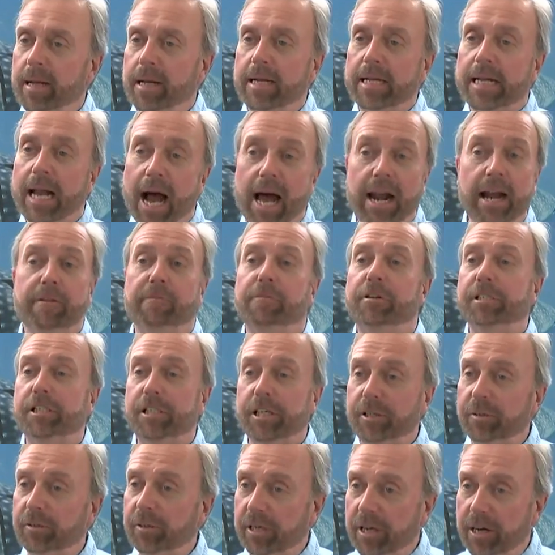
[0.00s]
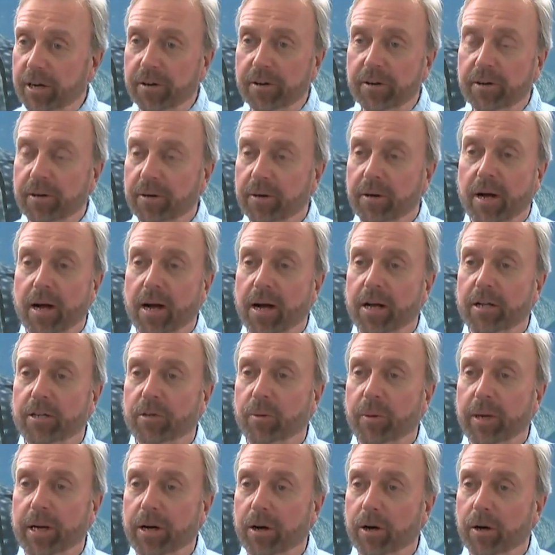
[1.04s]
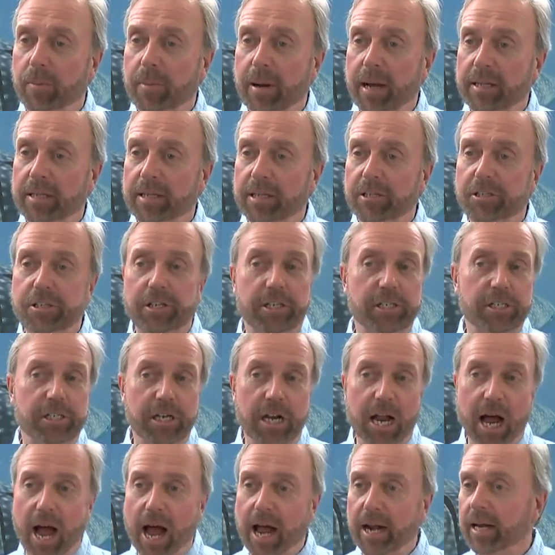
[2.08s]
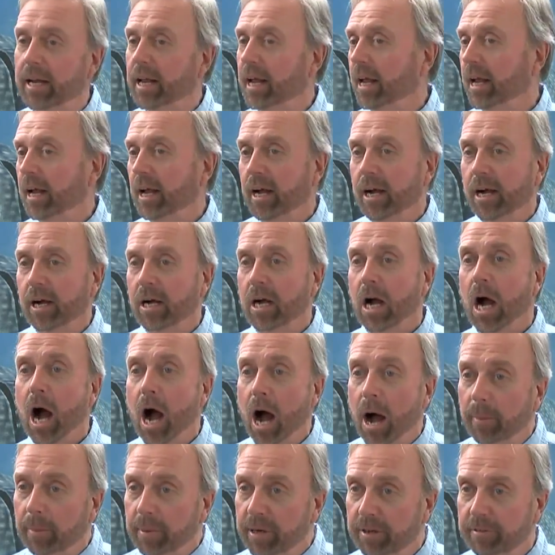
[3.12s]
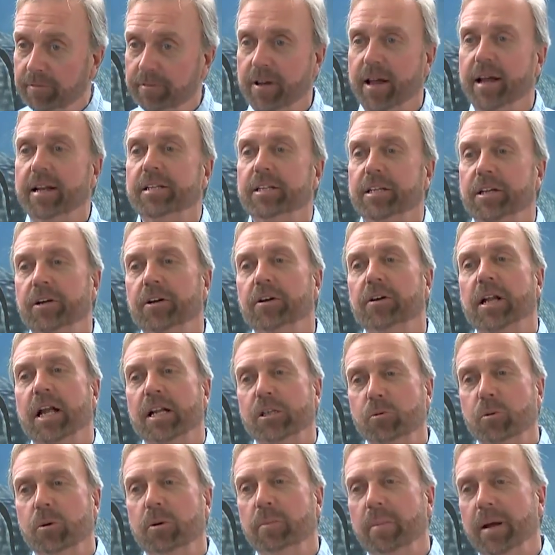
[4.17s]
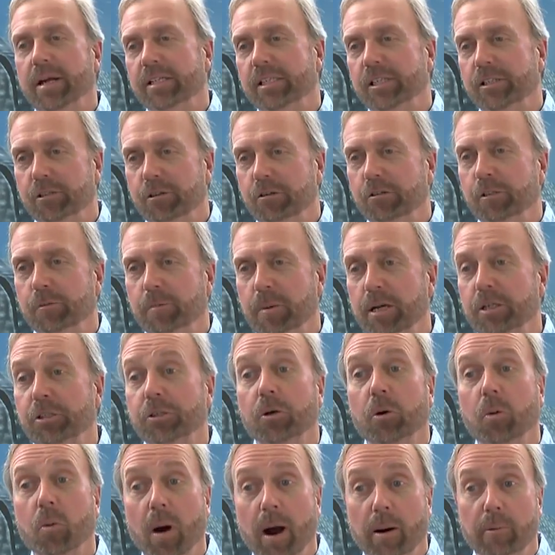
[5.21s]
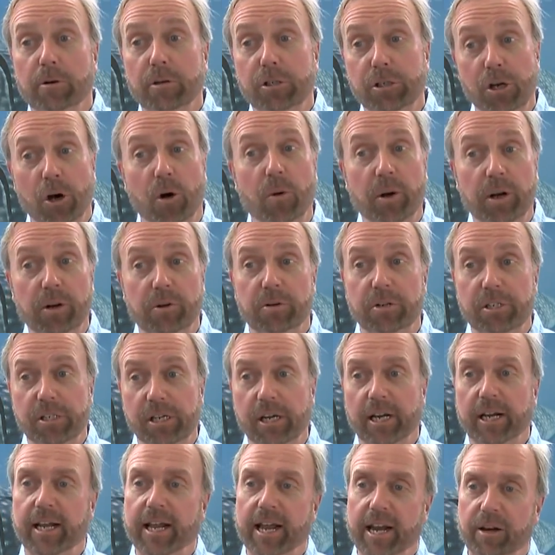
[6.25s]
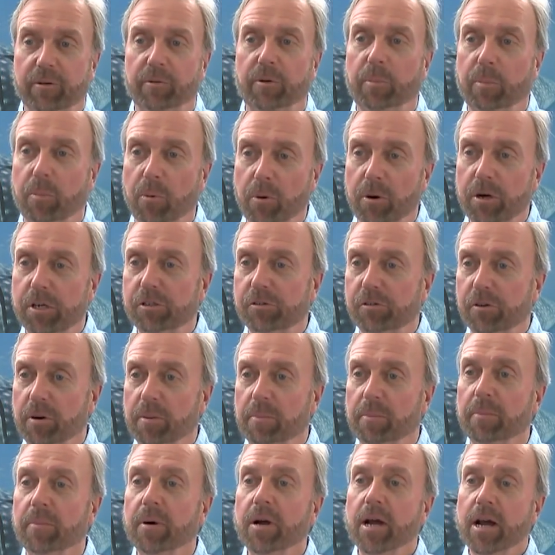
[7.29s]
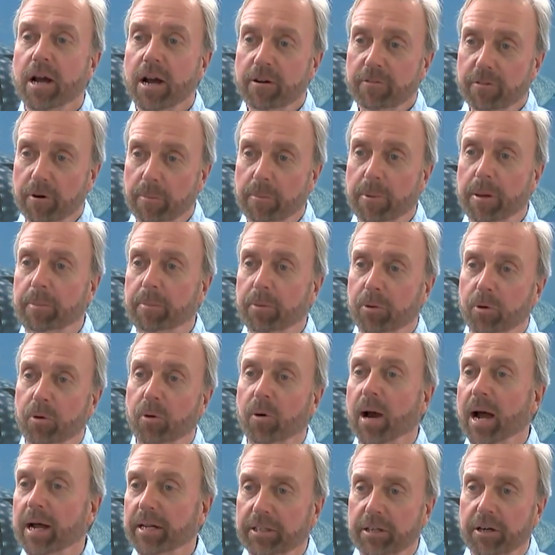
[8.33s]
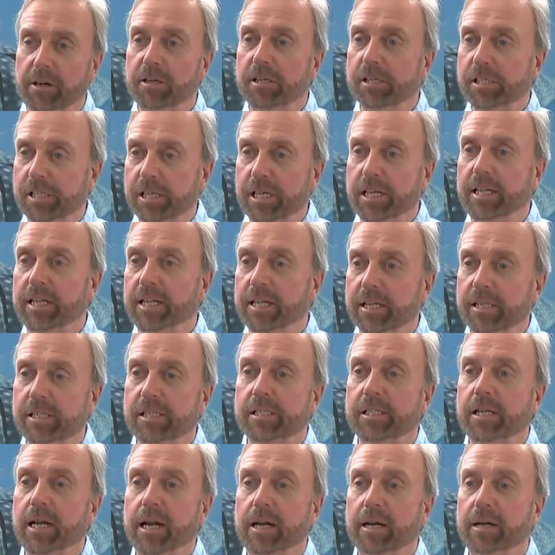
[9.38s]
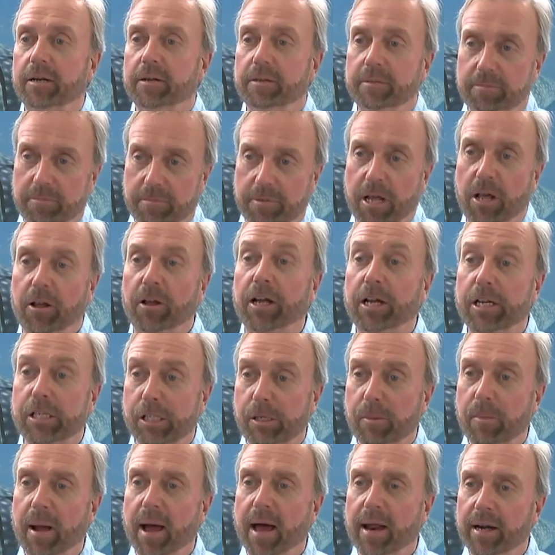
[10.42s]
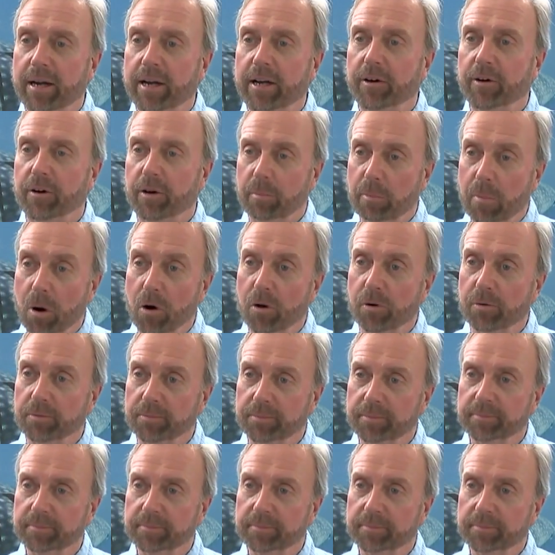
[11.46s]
Not every single year uh, do we hear about this. It's not a, a common event here, and that's what makes it so special and why we're so interested in getting reports from from people who are out there and see this and telling us about it here at Mote.